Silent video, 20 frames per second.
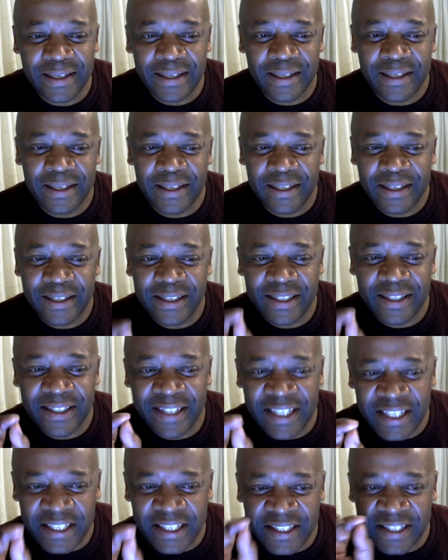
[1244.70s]

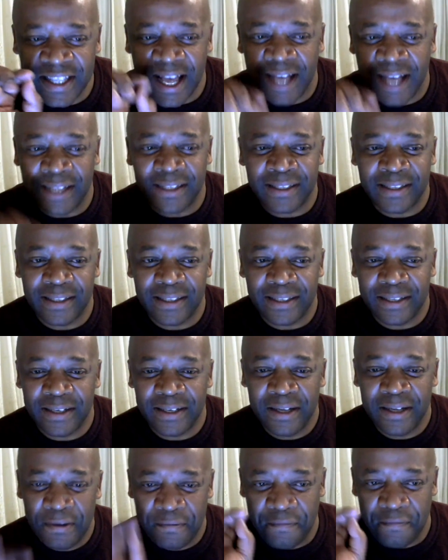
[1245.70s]
sees that,
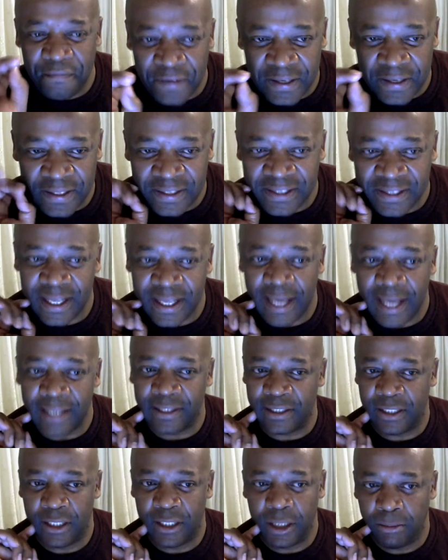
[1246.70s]
feels that,
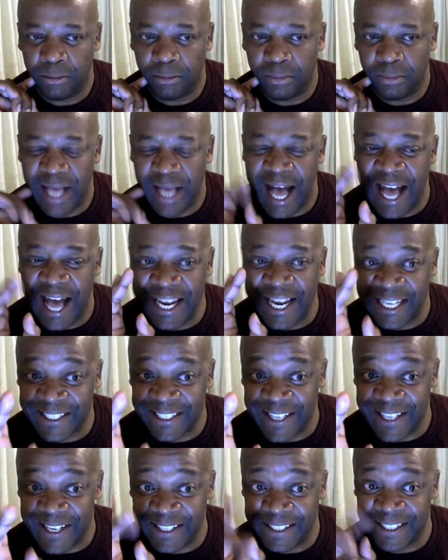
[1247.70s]

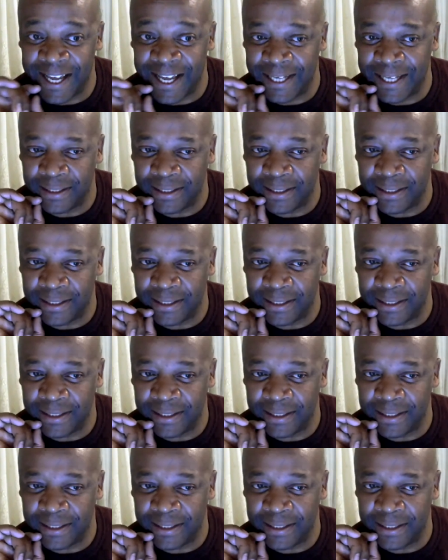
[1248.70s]
understands that.